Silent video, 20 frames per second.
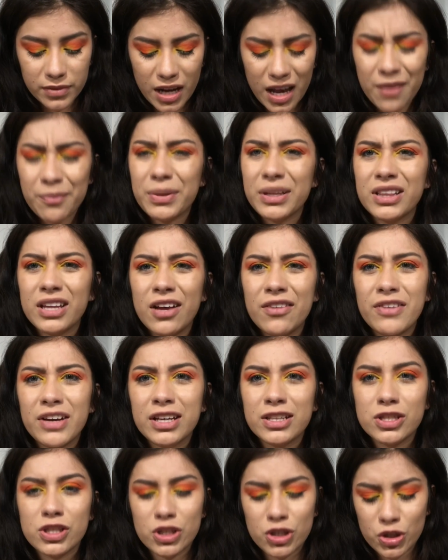I've been
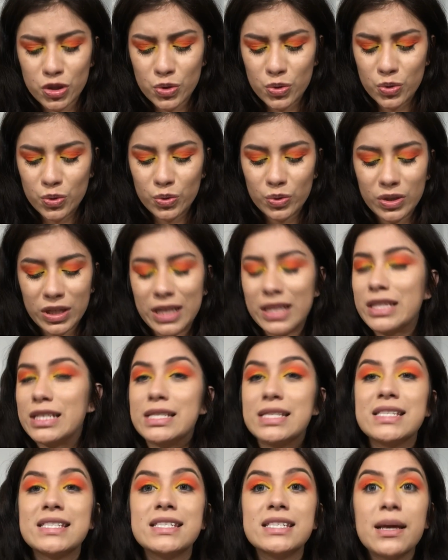loving to do like the
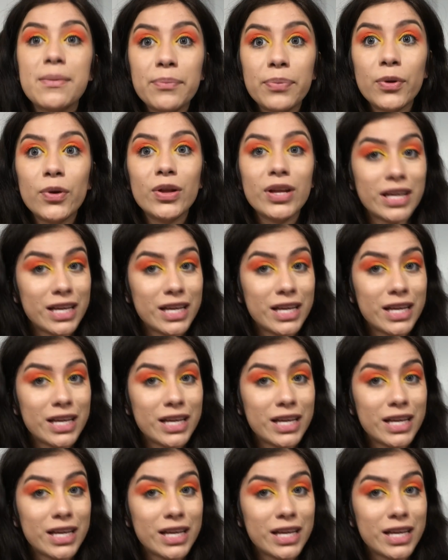simple,